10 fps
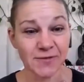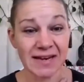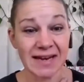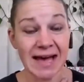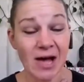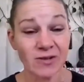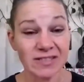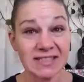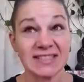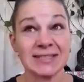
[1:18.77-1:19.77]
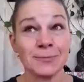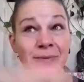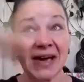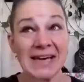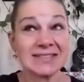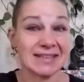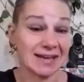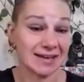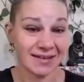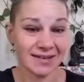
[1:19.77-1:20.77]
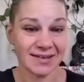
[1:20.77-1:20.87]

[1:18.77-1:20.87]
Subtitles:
and now it's expanding